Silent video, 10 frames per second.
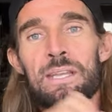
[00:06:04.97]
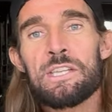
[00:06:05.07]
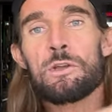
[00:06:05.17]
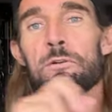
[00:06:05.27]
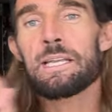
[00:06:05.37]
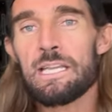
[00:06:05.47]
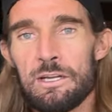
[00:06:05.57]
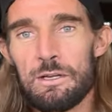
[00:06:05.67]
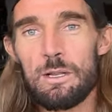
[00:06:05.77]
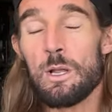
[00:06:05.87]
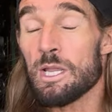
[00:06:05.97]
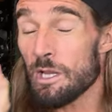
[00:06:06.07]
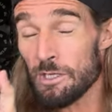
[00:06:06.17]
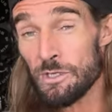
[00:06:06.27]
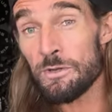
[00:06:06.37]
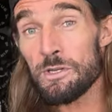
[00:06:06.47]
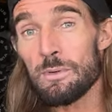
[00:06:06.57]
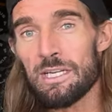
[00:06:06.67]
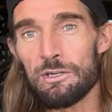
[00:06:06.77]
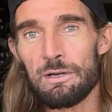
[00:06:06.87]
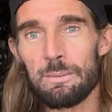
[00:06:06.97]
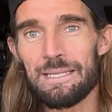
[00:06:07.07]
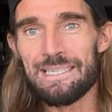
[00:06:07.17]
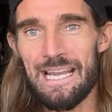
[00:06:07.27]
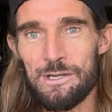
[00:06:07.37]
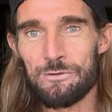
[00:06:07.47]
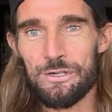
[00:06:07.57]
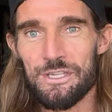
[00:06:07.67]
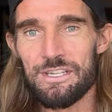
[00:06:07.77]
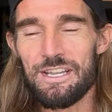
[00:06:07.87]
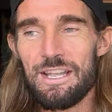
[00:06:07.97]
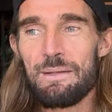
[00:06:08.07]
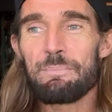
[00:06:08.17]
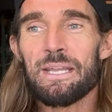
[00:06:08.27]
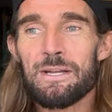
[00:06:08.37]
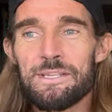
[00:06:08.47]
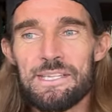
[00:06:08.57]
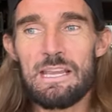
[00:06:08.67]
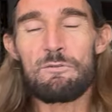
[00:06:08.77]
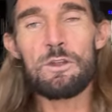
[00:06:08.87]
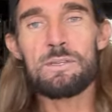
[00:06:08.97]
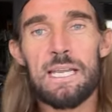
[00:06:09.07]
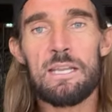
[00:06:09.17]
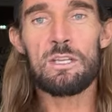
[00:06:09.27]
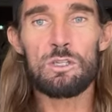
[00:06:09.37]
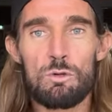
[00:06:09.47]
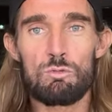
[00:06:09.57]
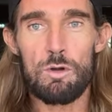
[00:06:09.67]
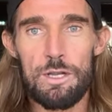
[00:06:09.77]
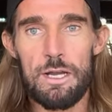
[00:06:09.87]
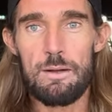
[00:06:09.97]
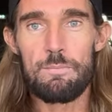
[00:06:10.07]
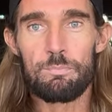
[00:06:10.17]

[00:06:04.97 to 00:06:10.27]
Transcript: it's already it's also incredibly dangerous because if you take a new runner,